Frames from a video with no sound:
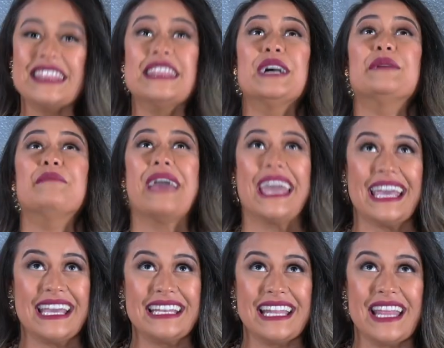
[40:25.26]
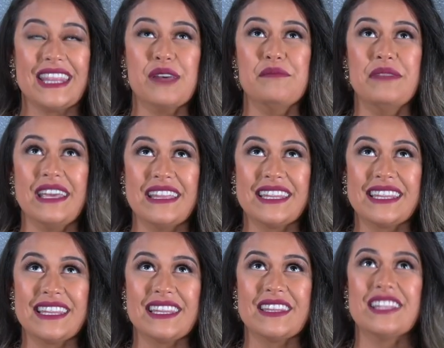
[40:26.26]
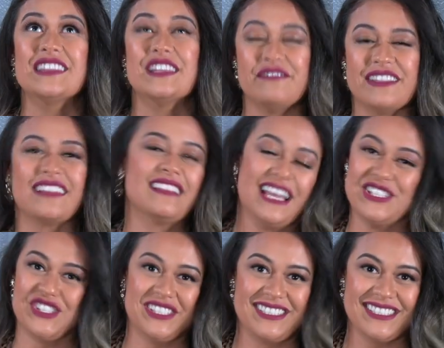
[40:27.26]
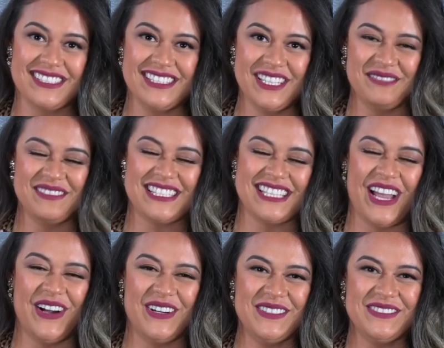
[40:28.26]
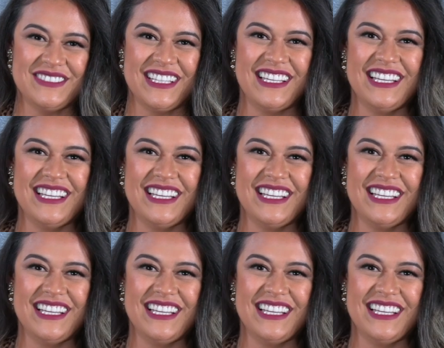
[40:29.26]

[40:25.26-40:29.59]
The man, the myth, the living legend himself.